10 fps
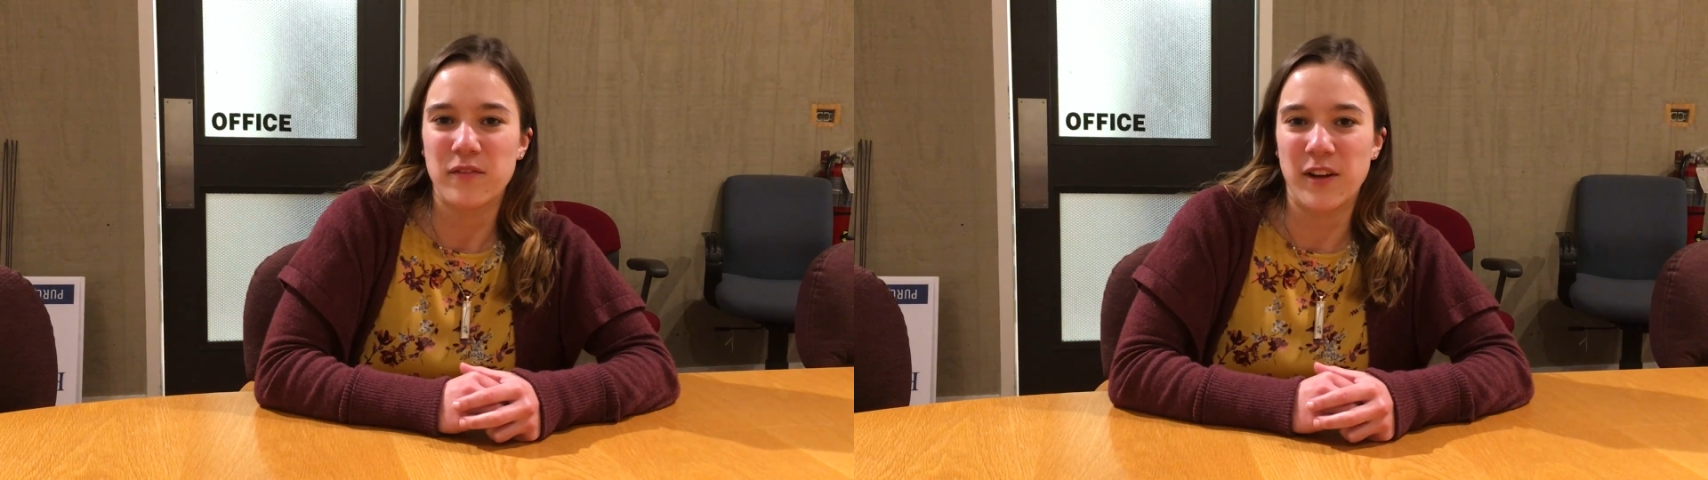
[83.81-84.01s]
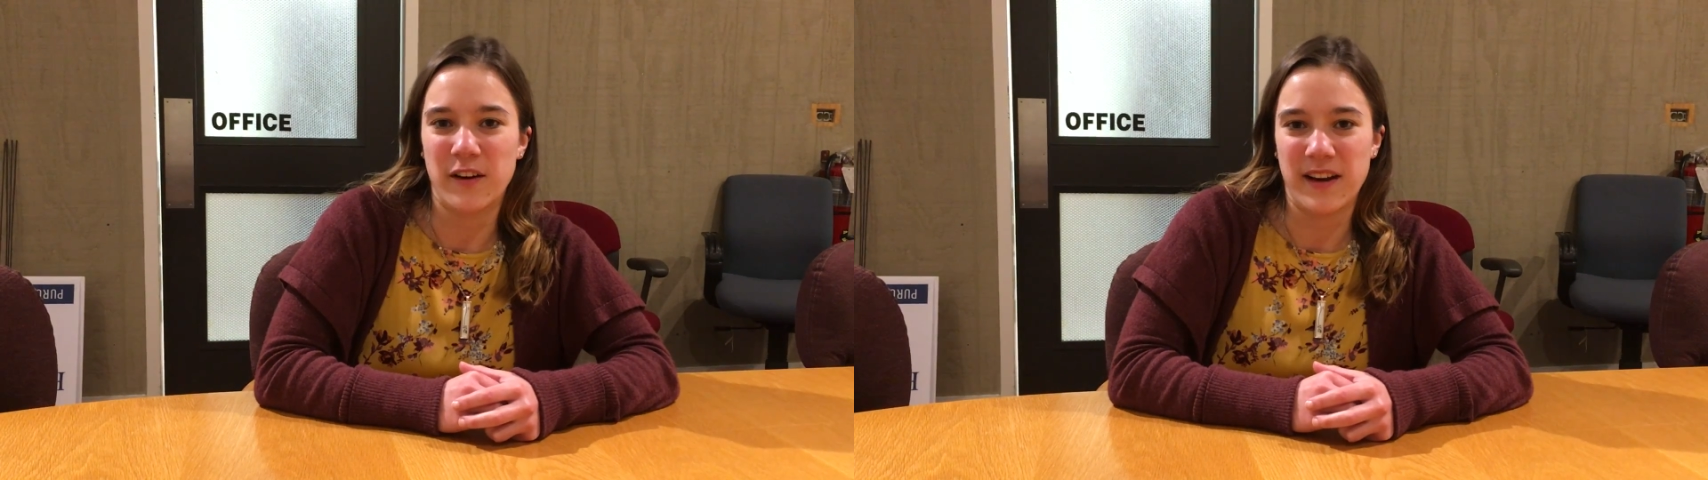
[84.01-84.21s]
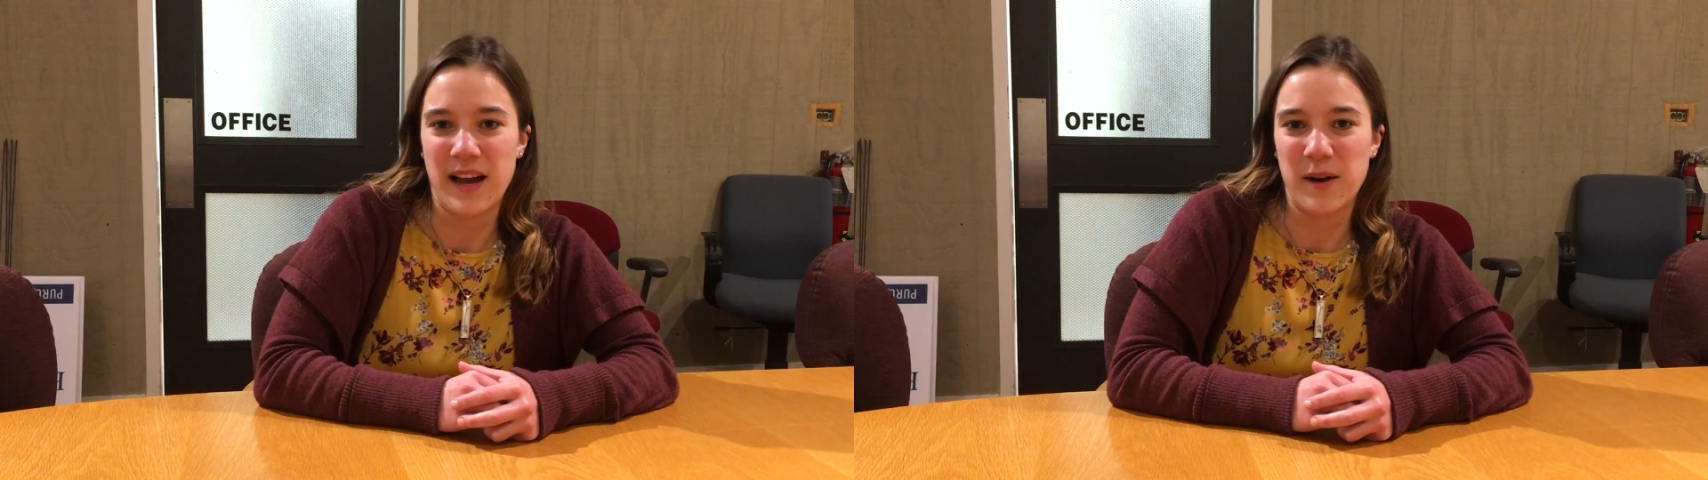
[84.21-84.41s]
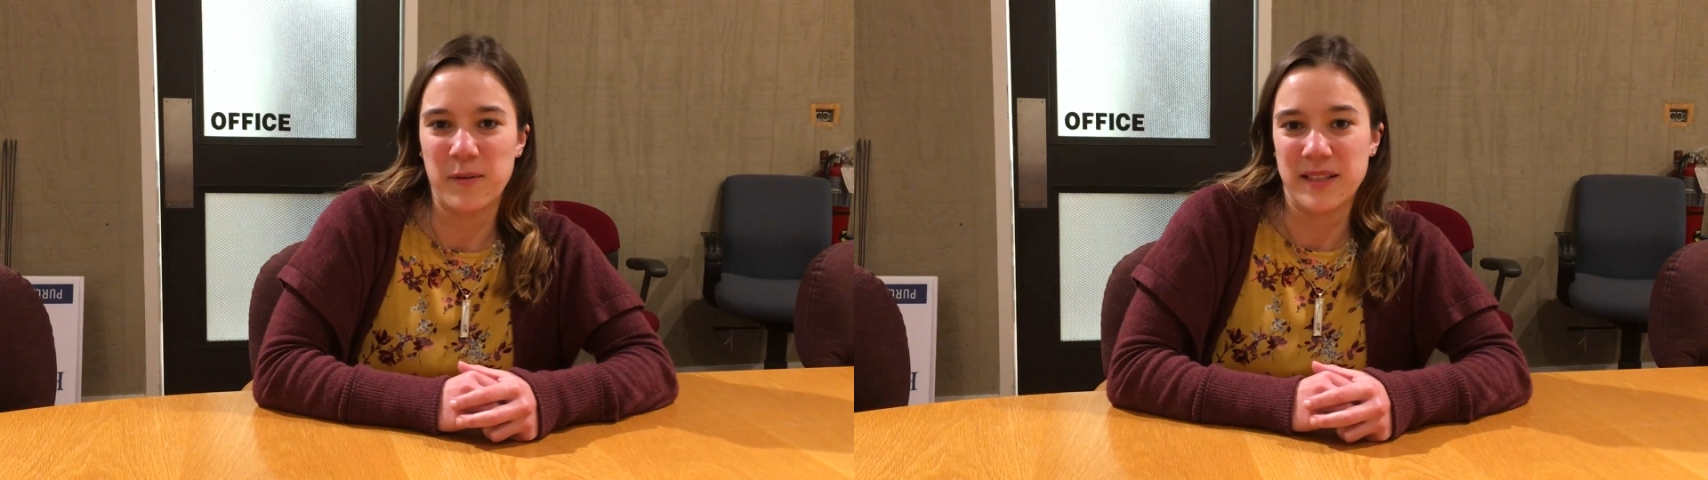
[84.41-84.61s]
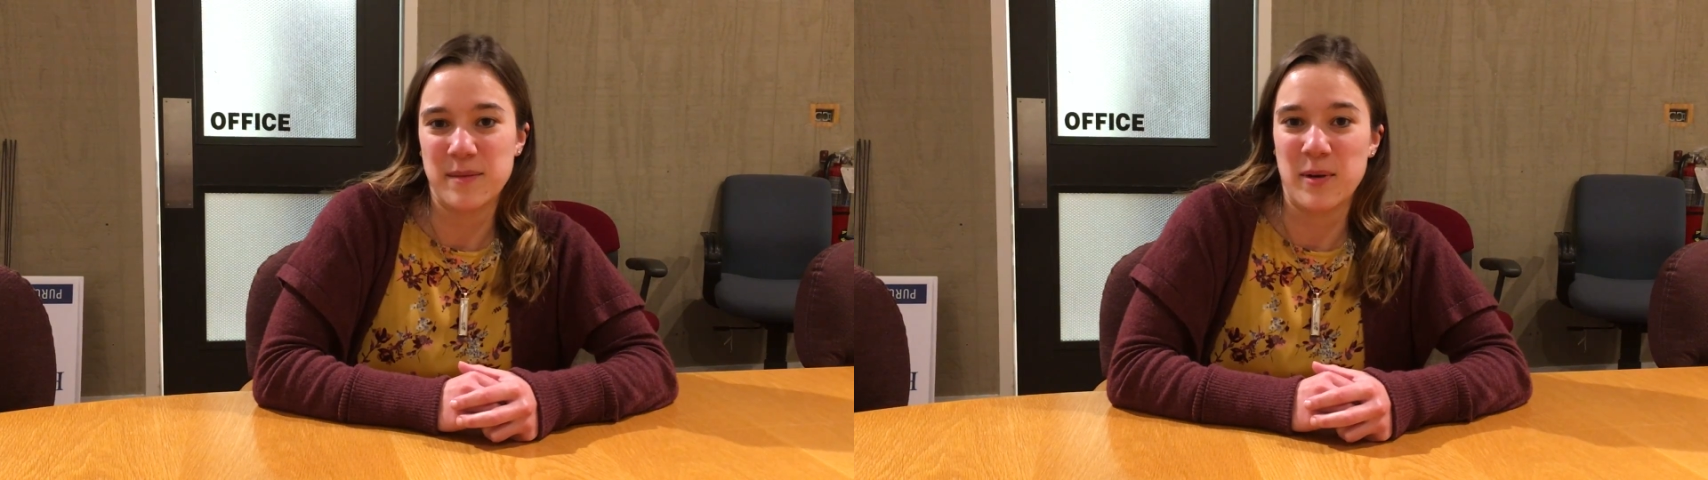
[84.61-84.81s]
figuring
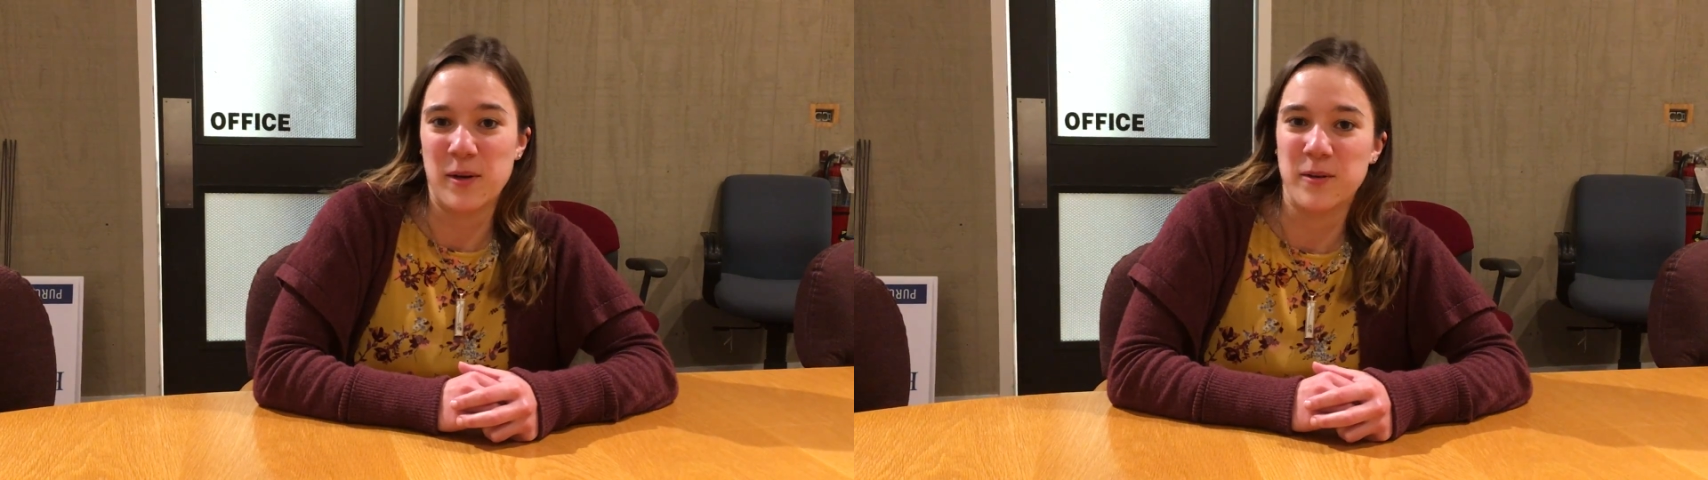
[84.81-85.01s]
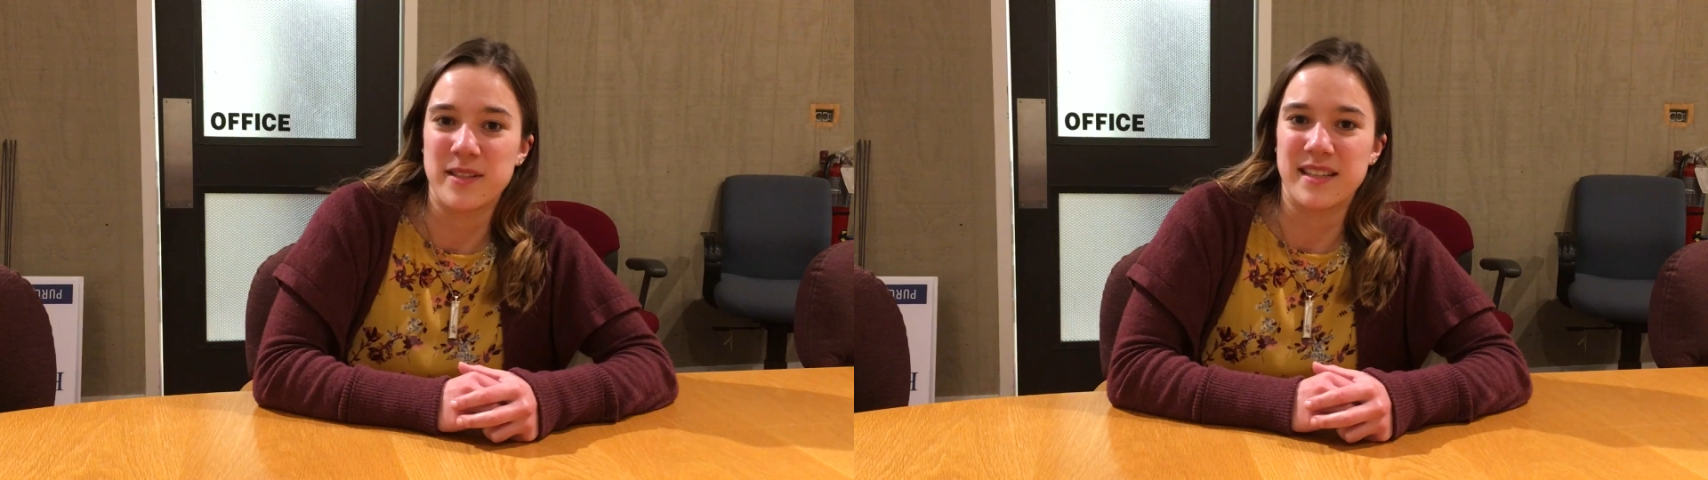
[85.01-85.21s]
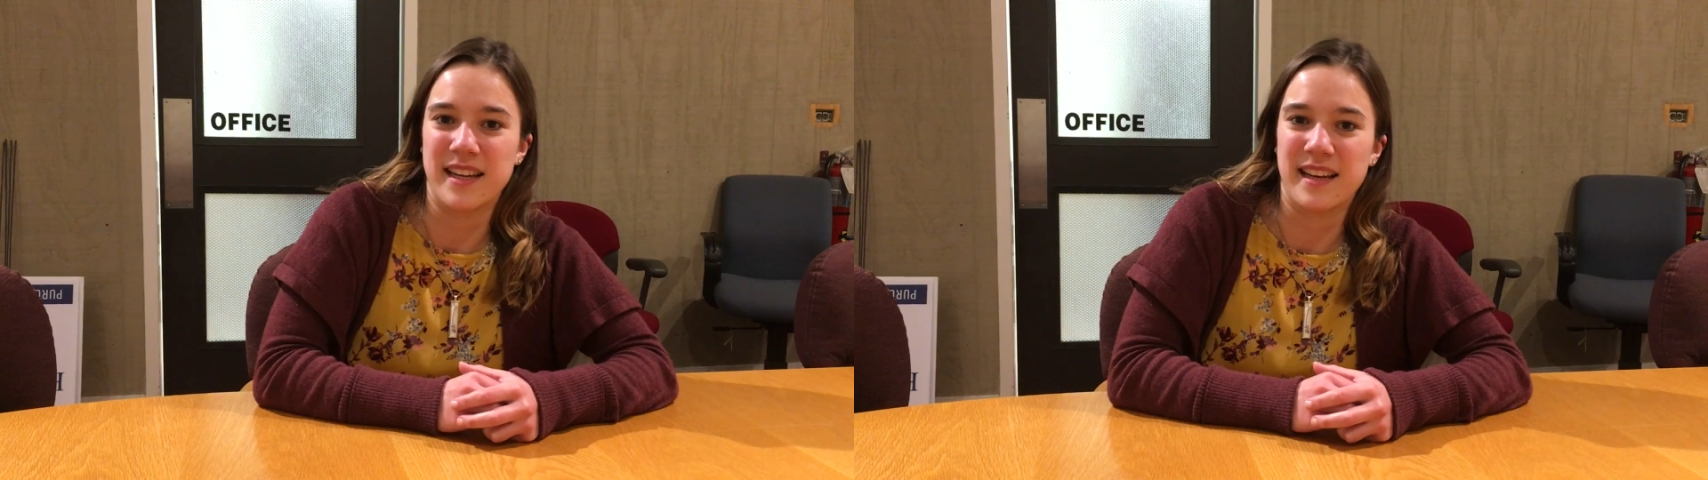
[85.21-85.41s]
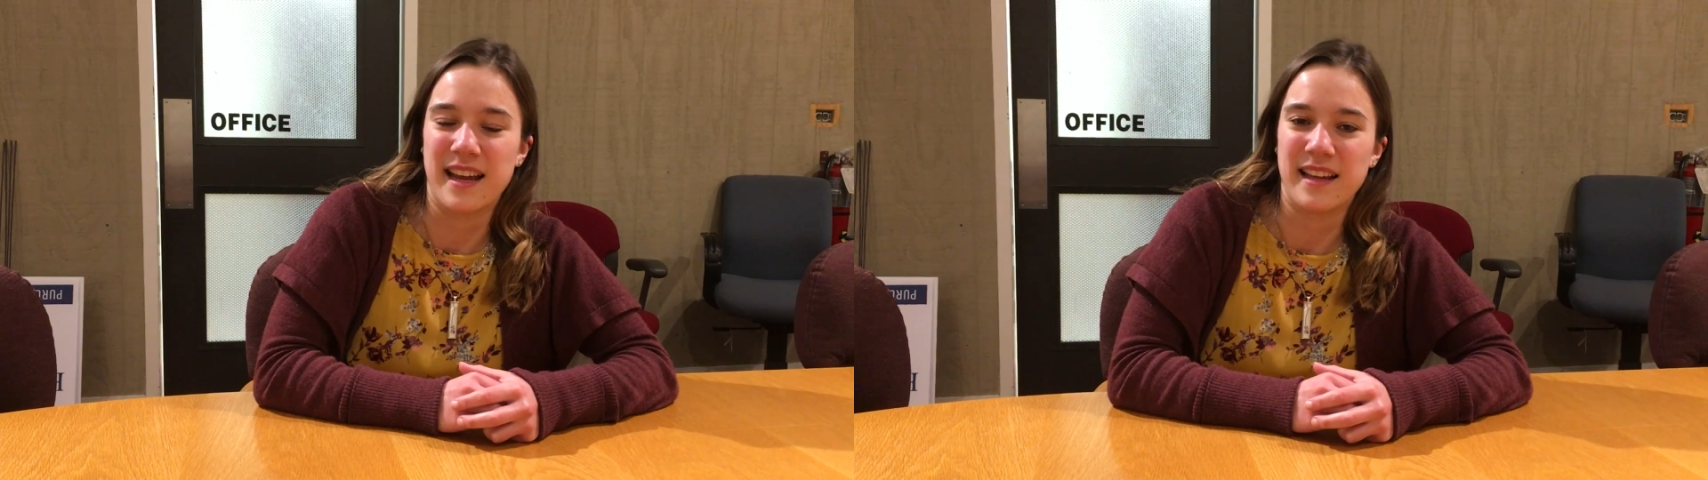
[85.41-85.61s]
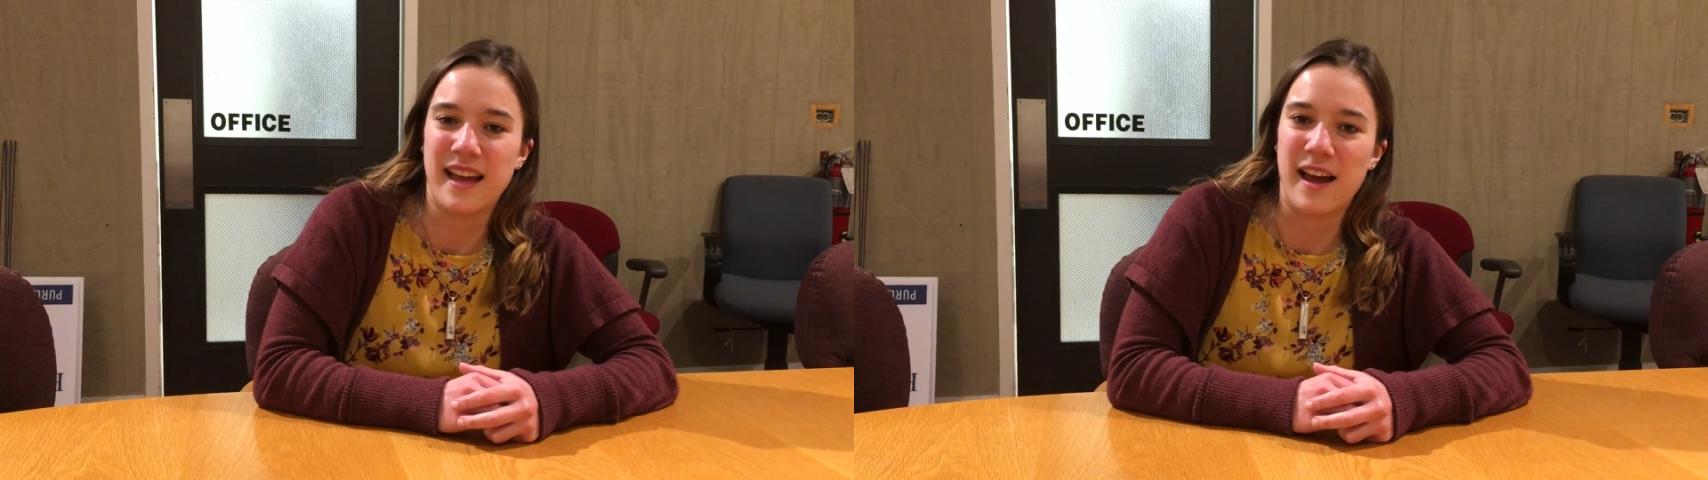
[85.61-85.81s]
out what to post and